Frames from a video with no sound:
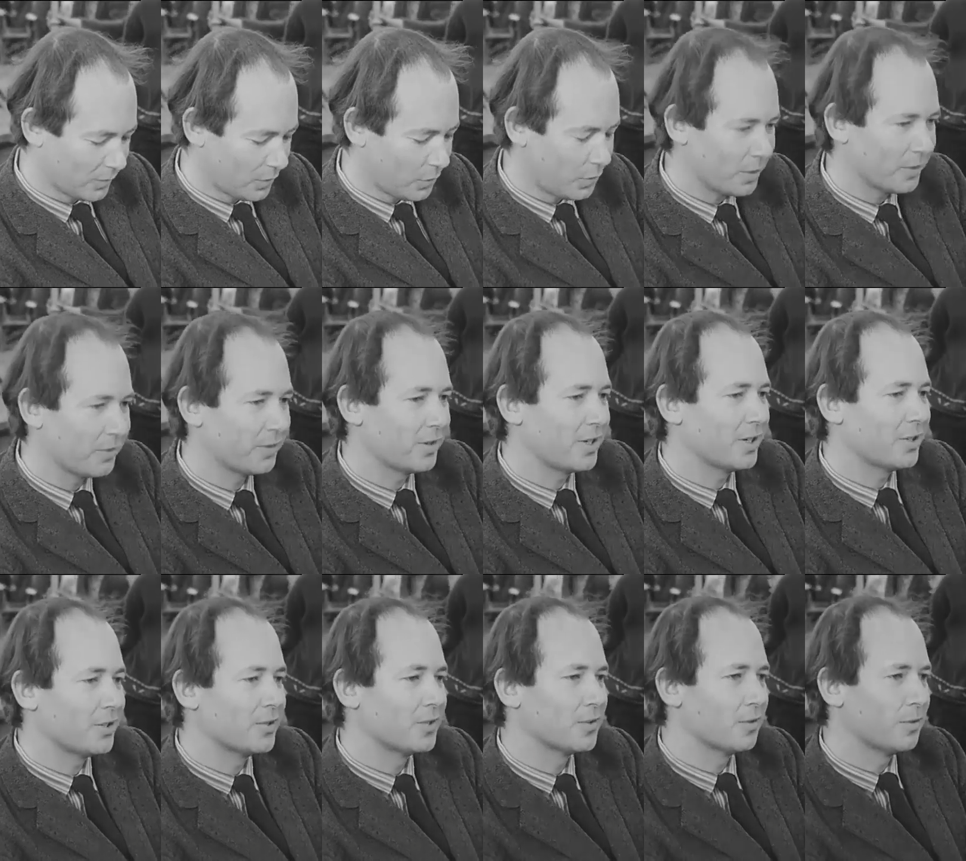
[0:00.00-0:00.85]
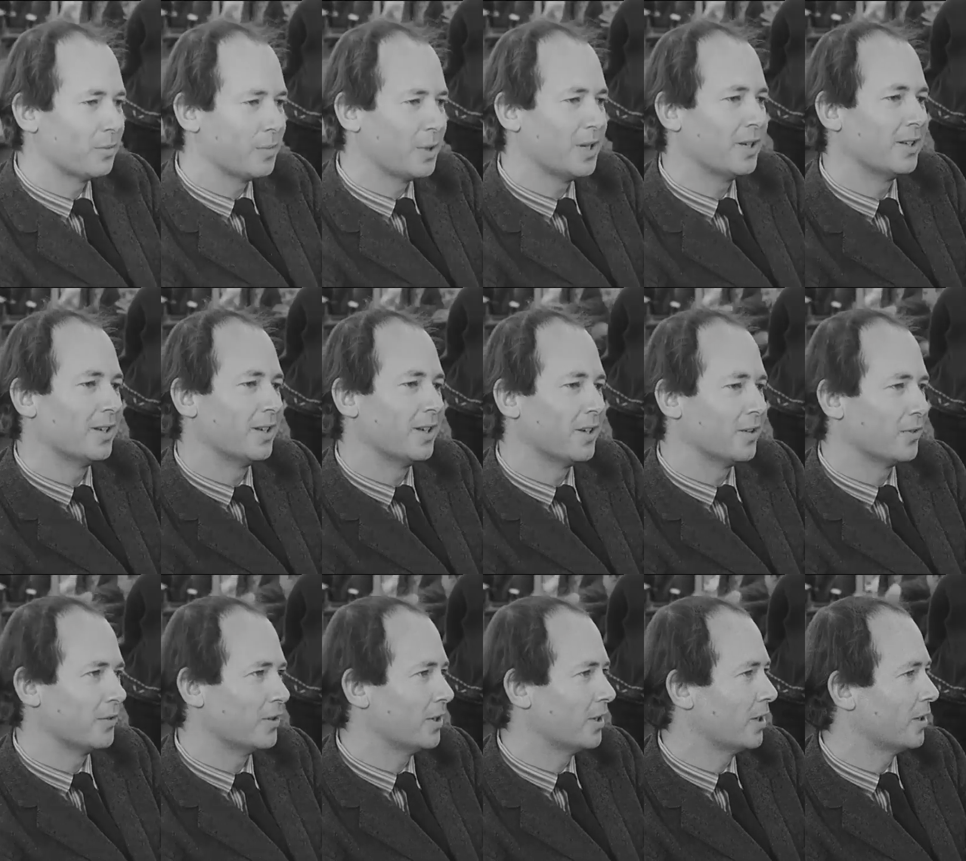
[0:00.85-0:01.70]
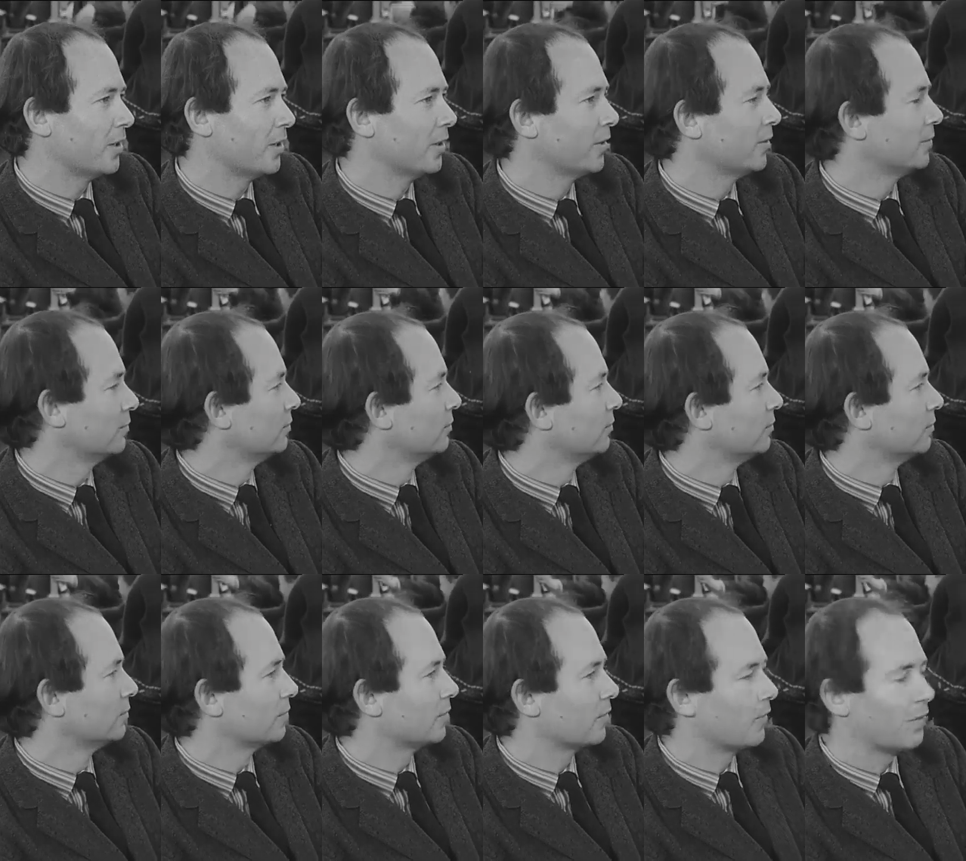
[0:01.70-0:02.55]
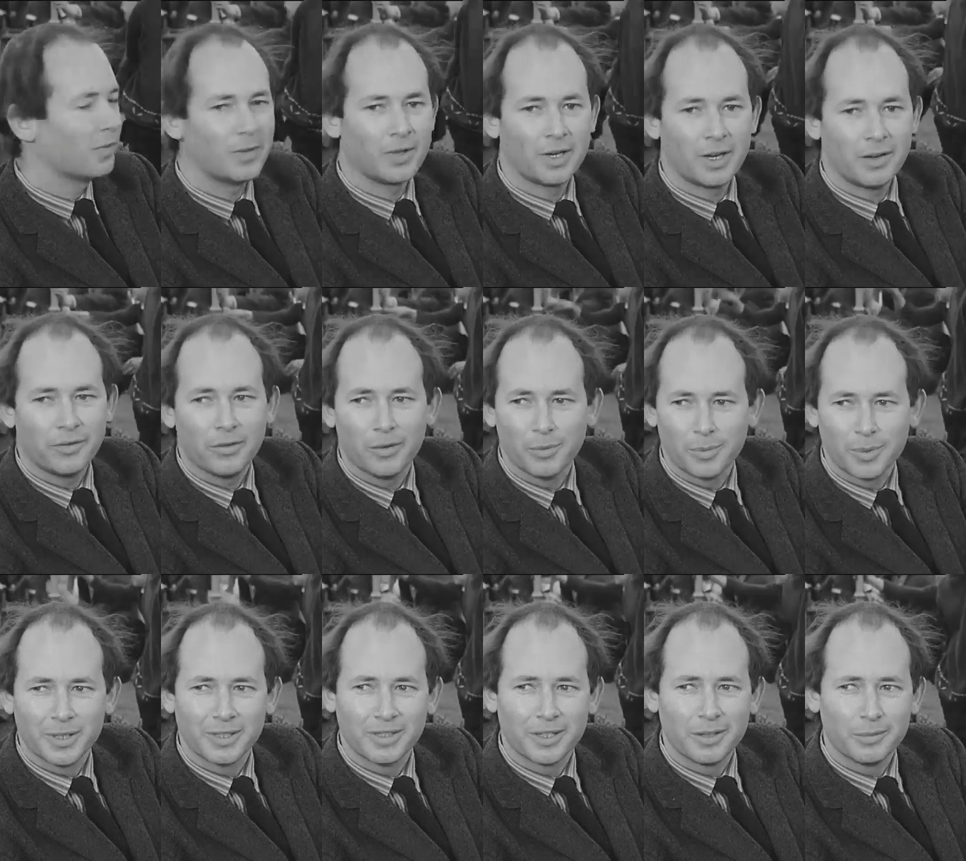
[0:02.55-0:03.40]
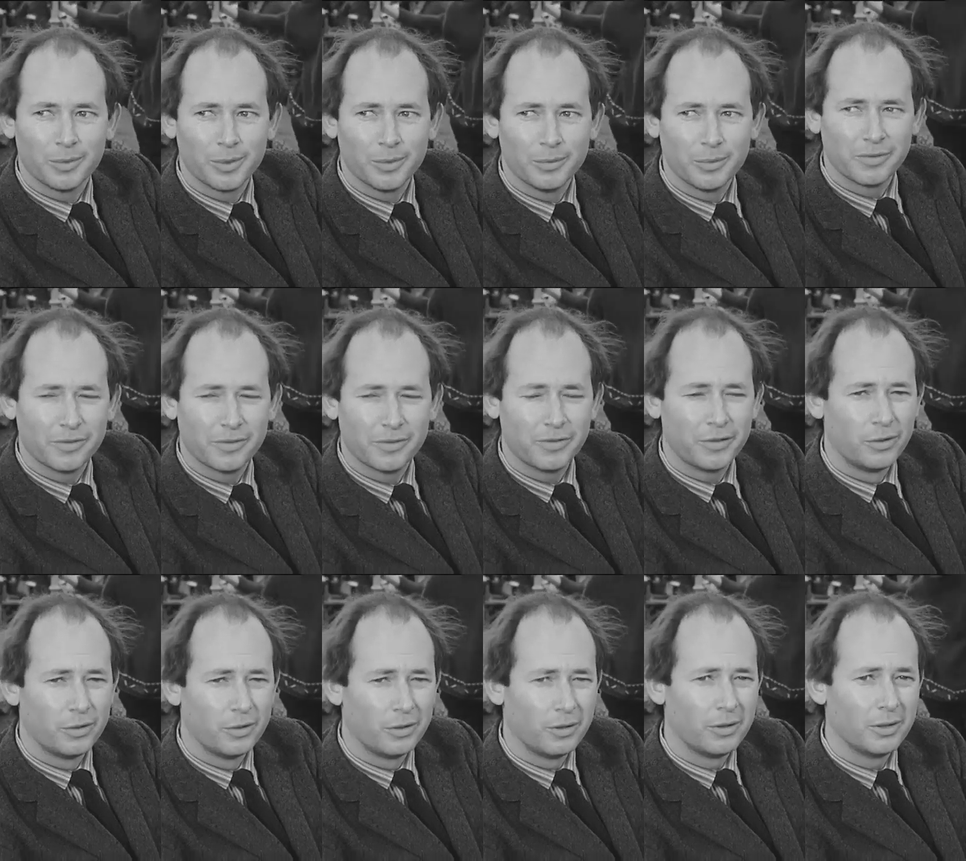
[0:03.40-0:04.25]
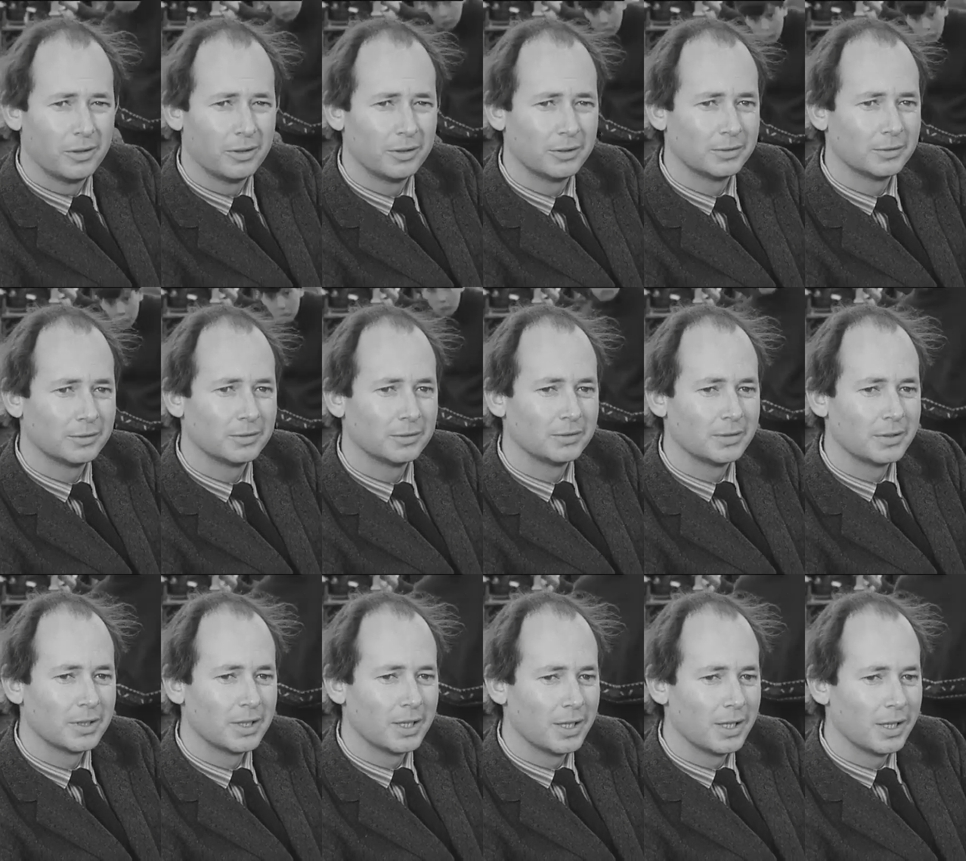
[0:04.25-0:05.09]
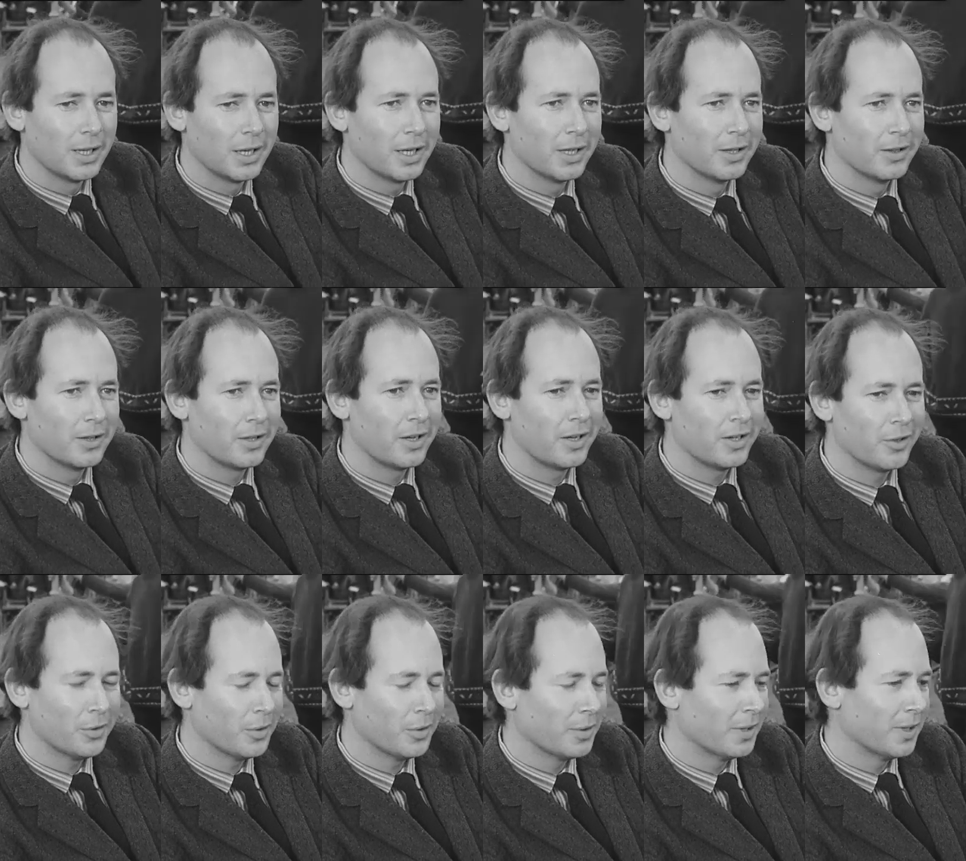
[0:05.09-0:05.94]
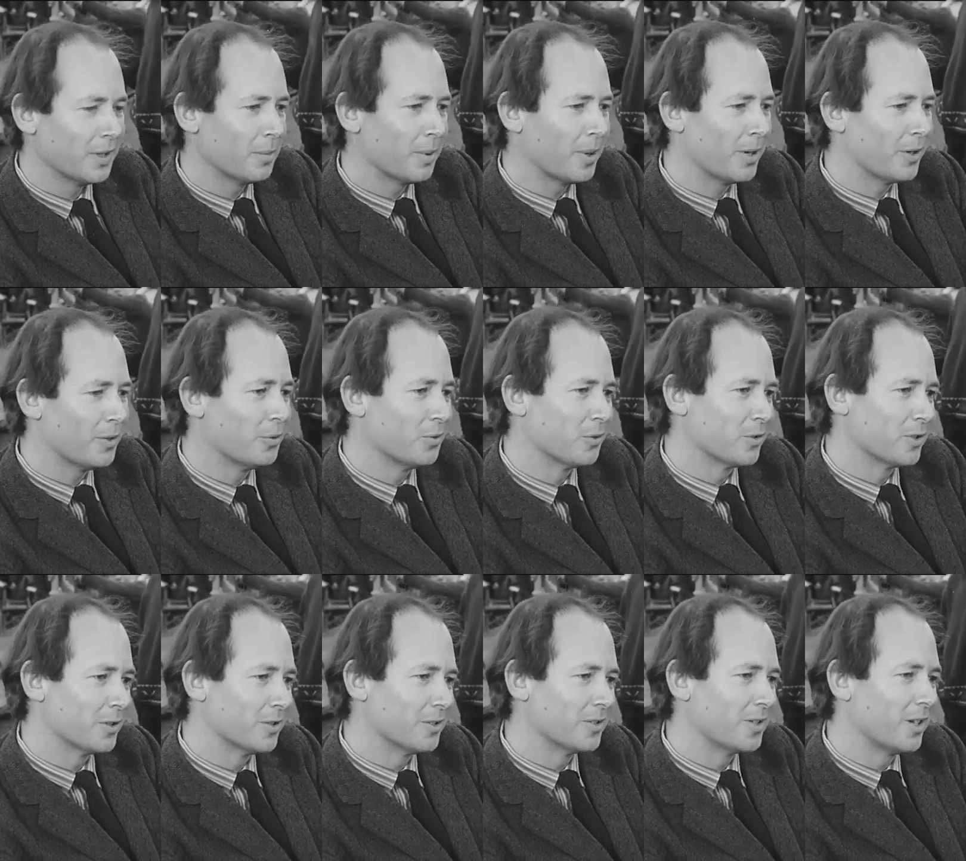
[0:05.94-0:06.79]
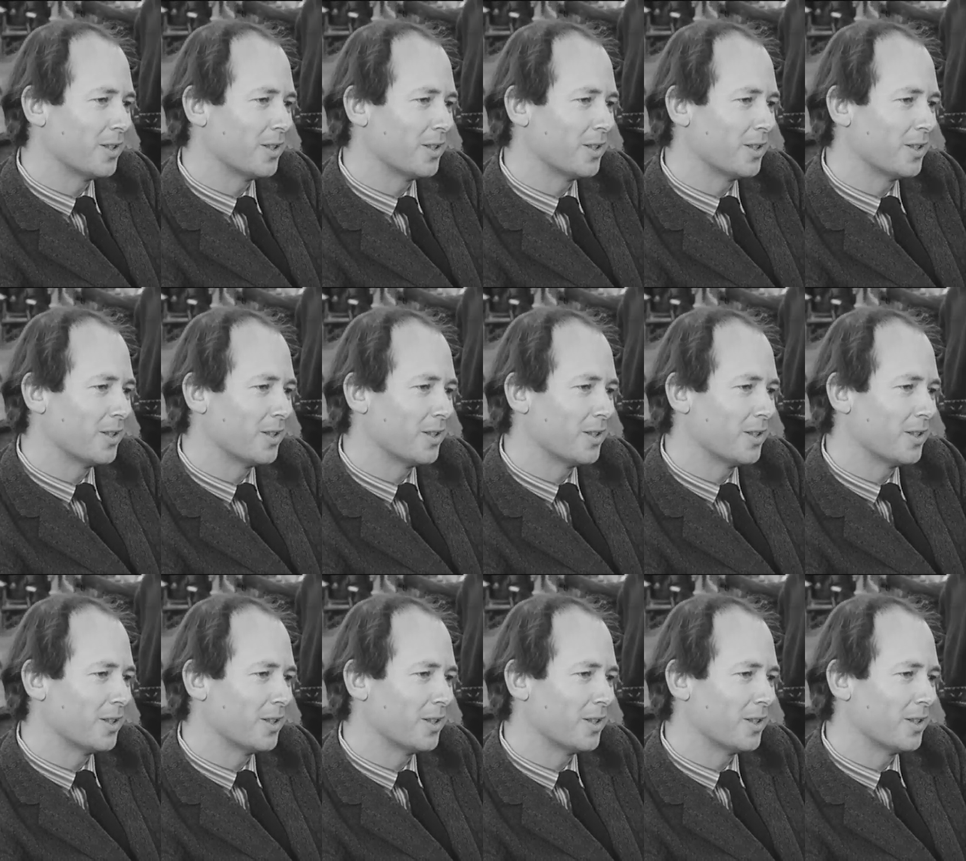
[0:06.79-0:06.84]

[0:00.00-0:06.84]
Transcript: qualifications for being here really are that I've never been to Dublin before and that I don't know anything about horses.